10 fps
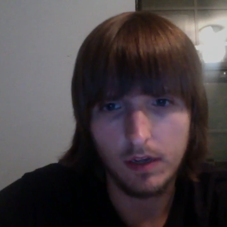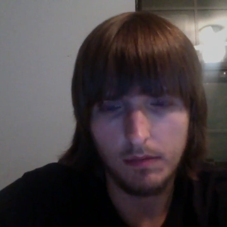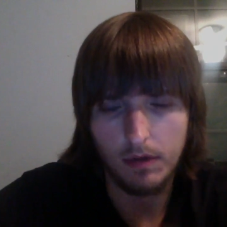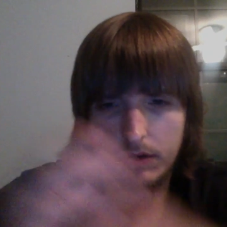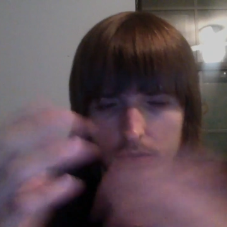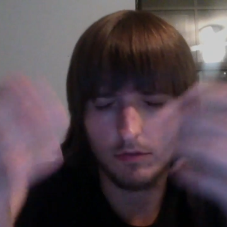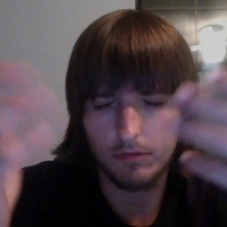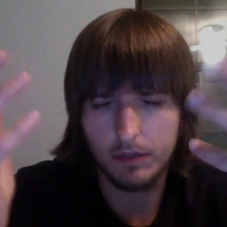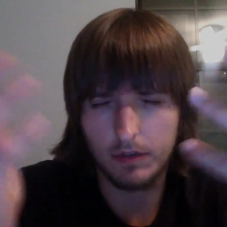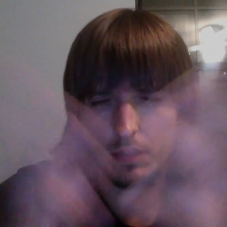my whole
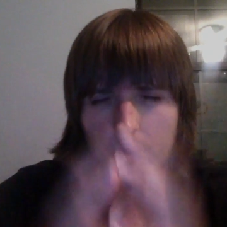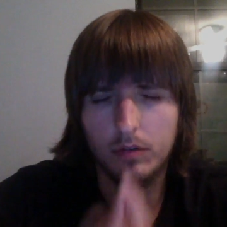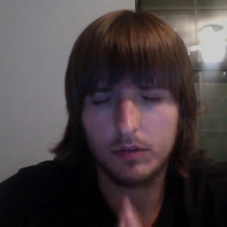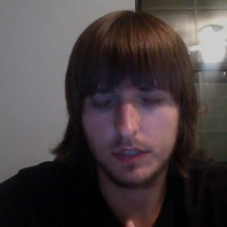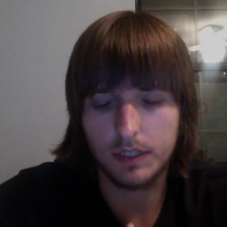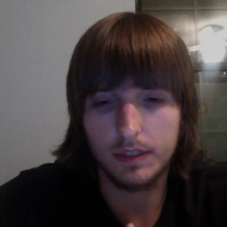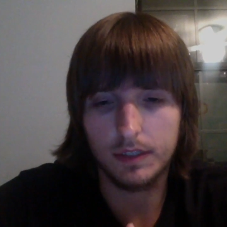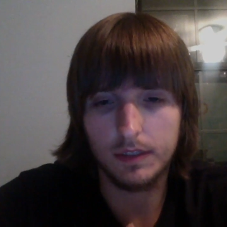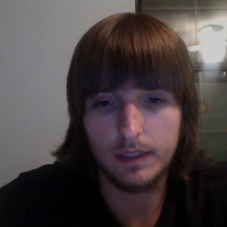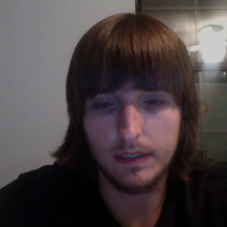career goals
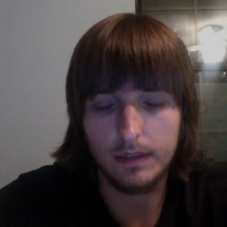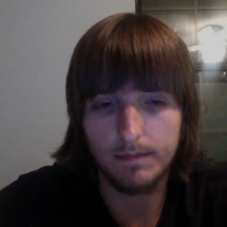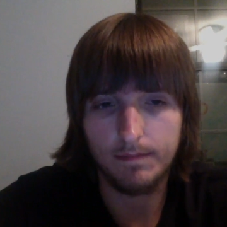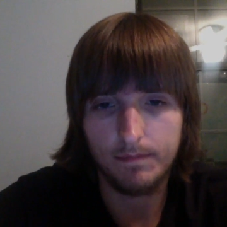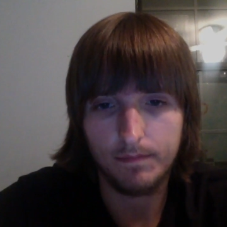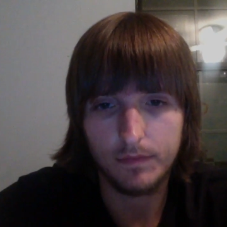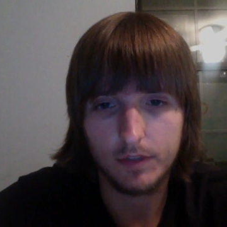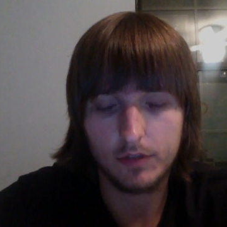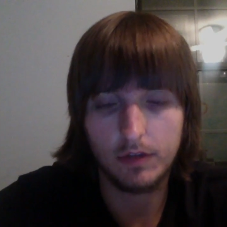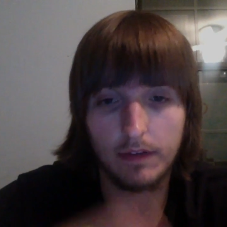and
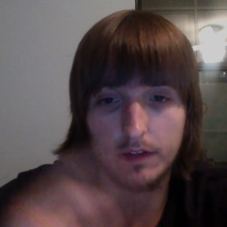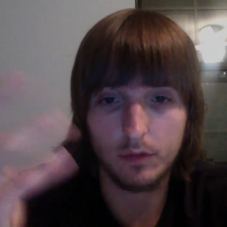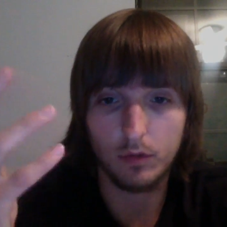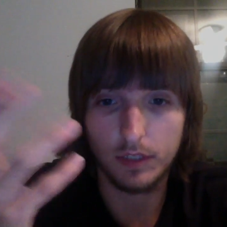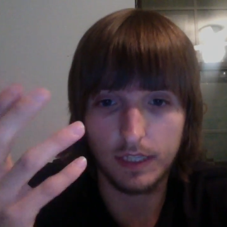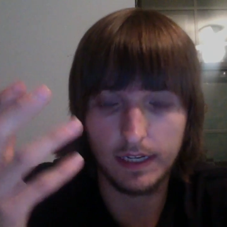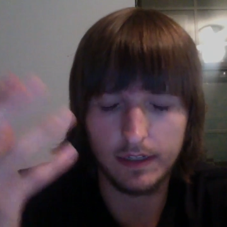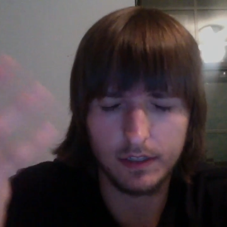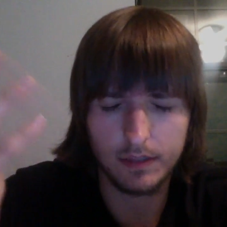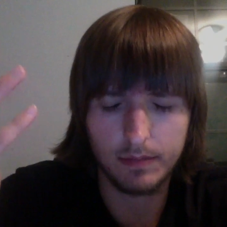striving towards
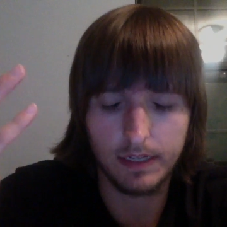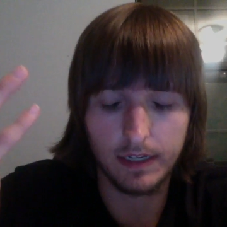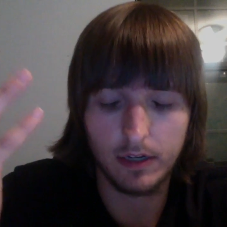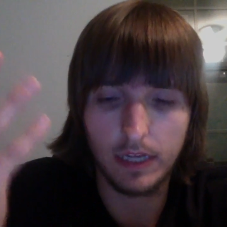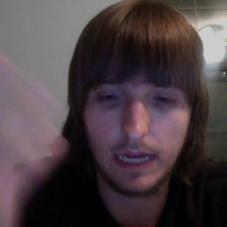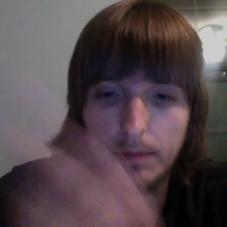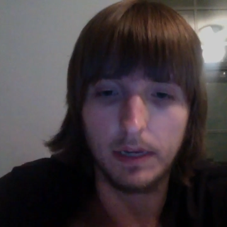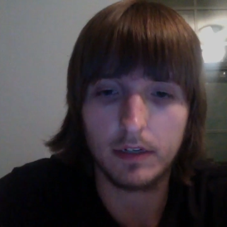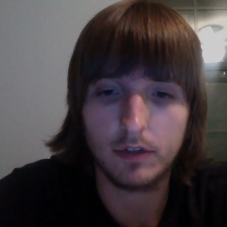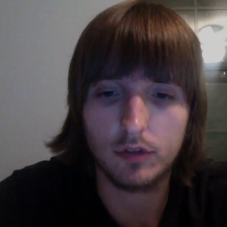that. Just getting all that
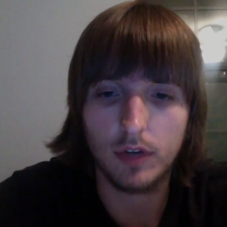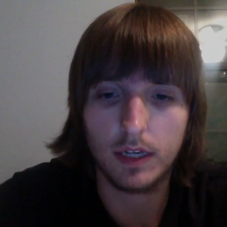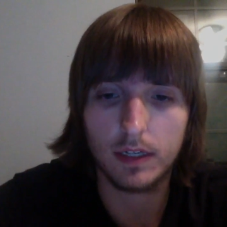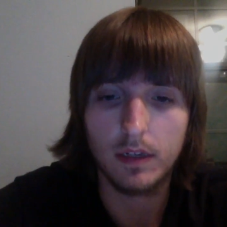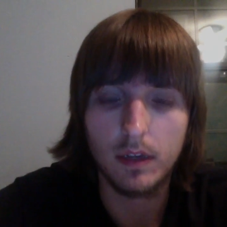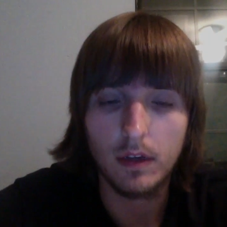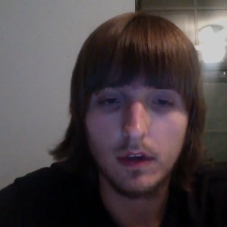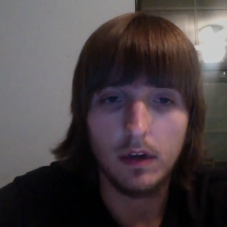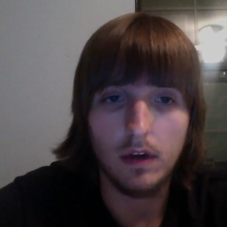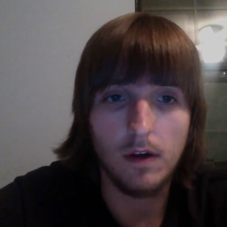back on track.
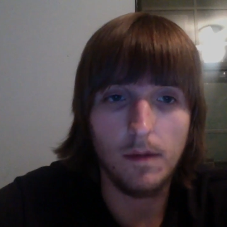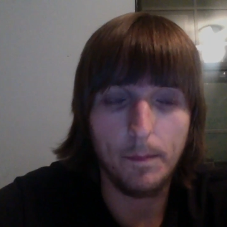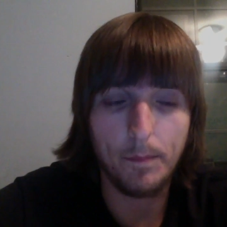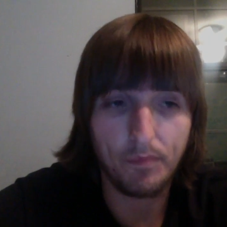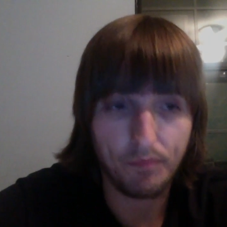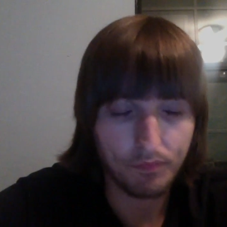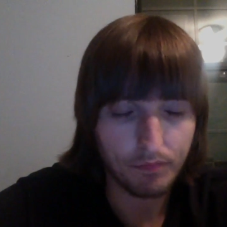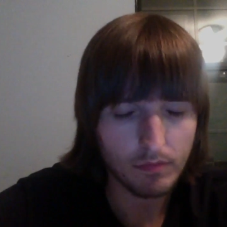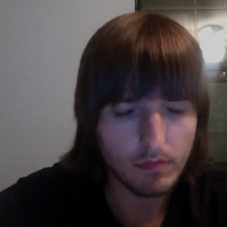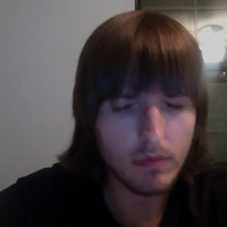Um,
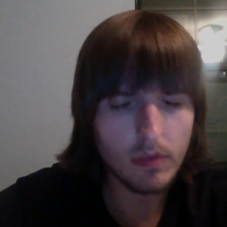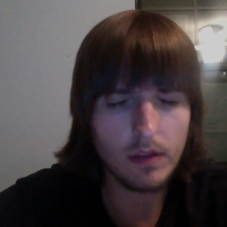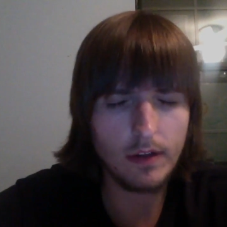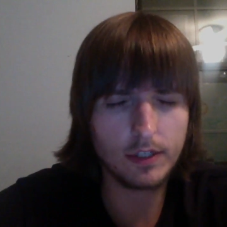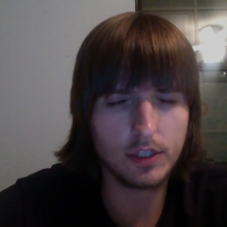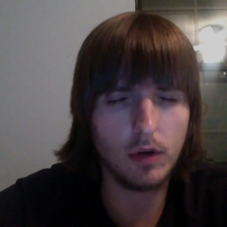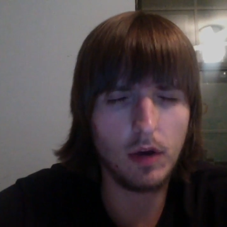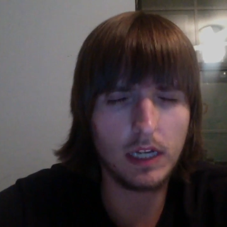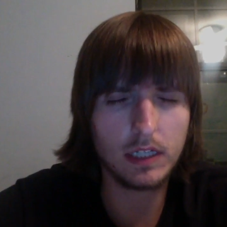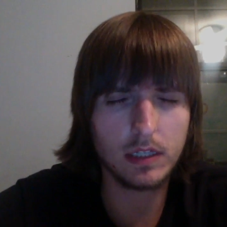
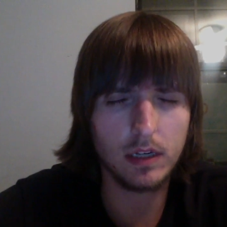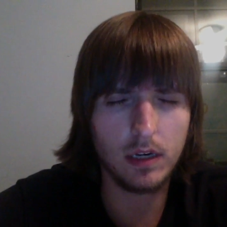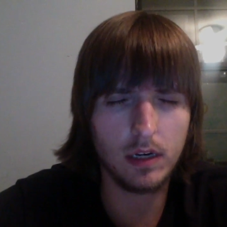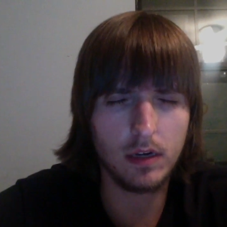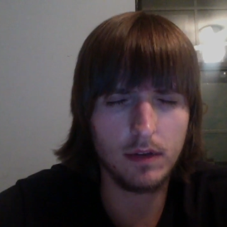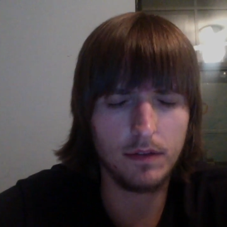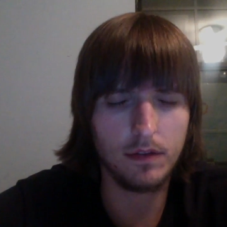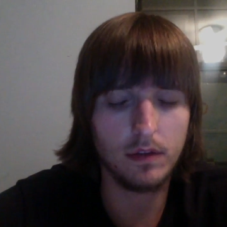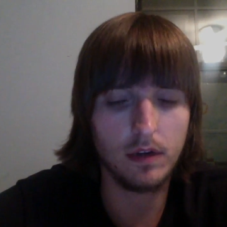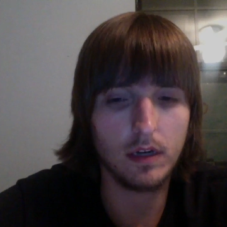so I saw
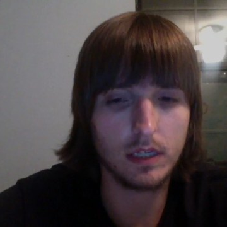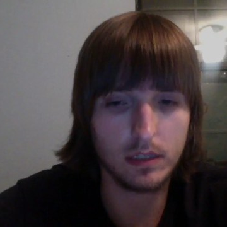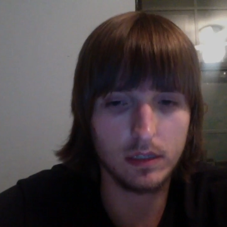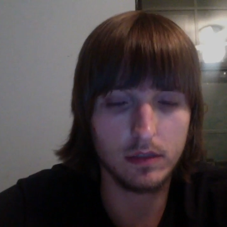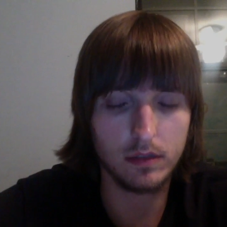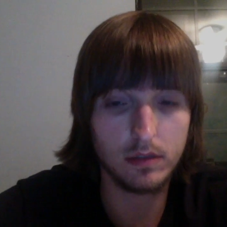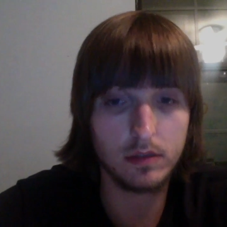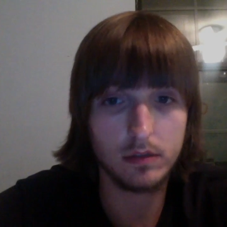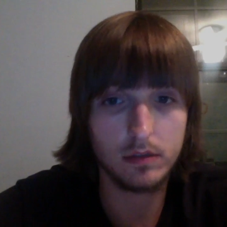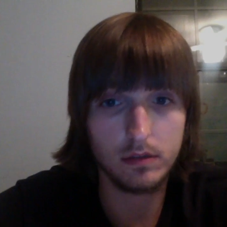the
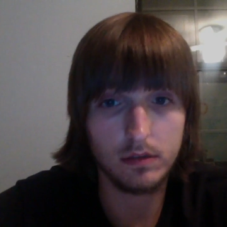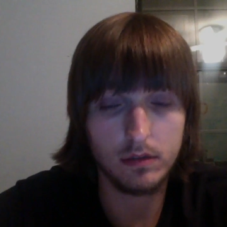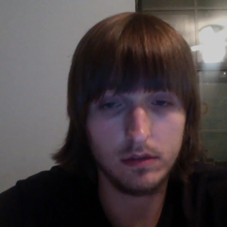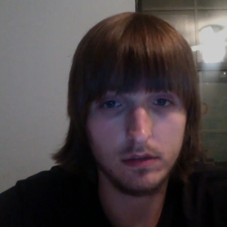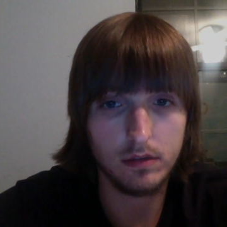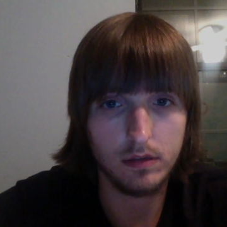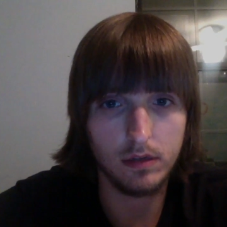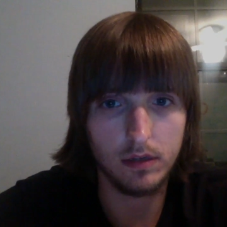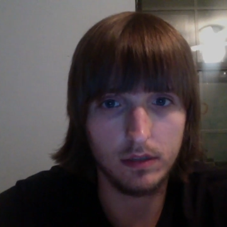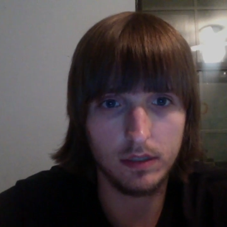losses
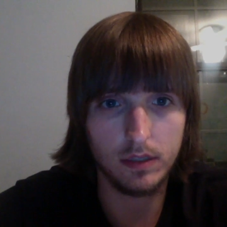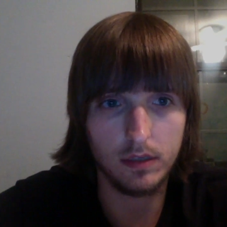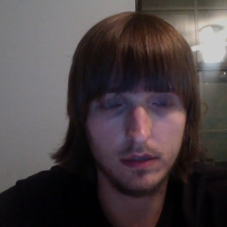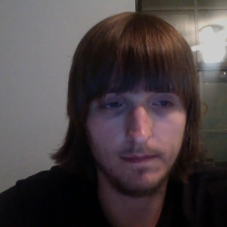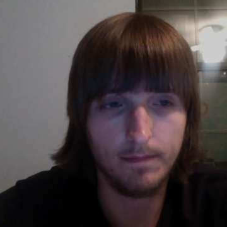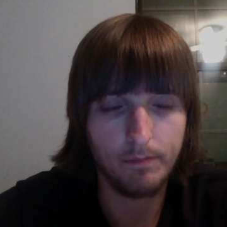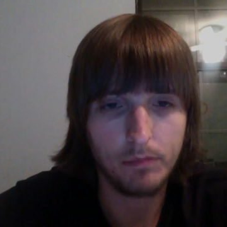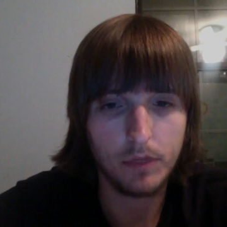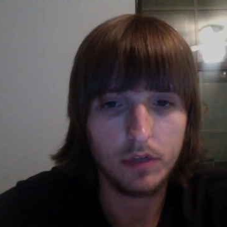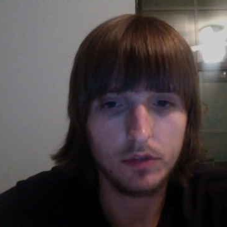on
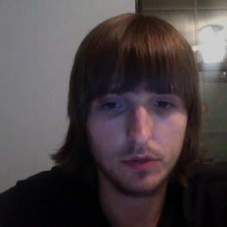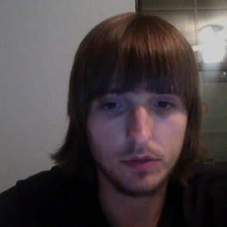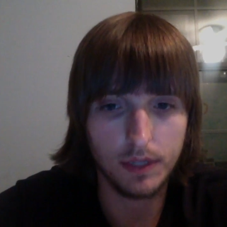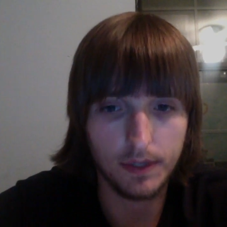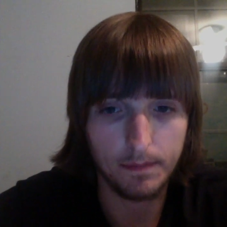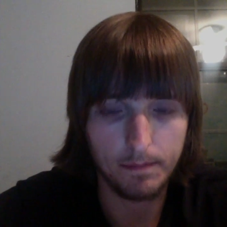Tuesday.